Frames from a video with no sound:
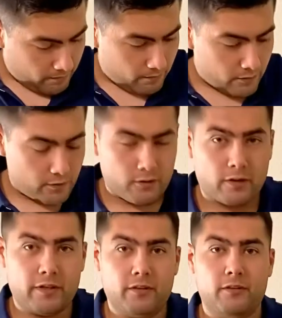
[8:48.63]
Drawing
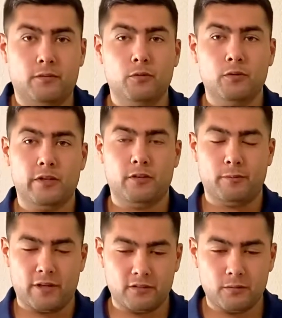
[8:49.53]
as smoothly as
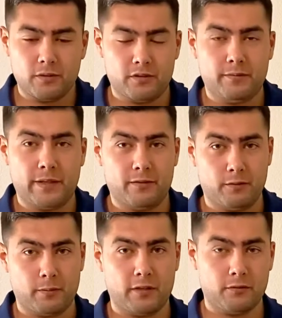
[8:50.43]
possible and as fast as
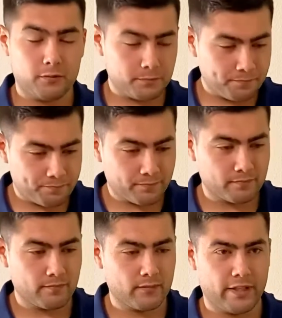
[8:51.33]
possible.
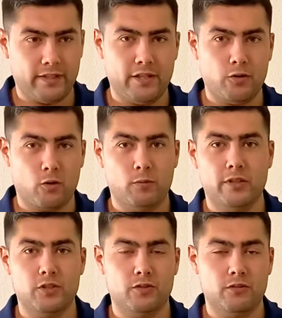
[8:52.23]
And then normally
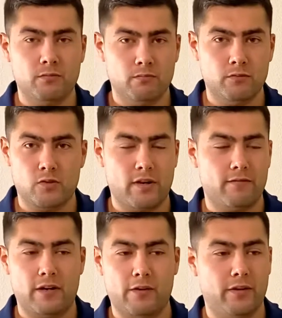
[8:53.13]
just dry
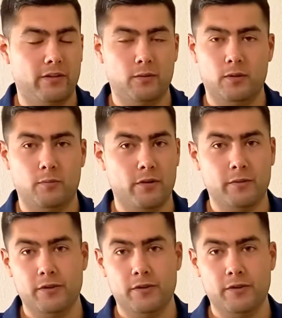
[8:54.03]
firing at the wall pretty much.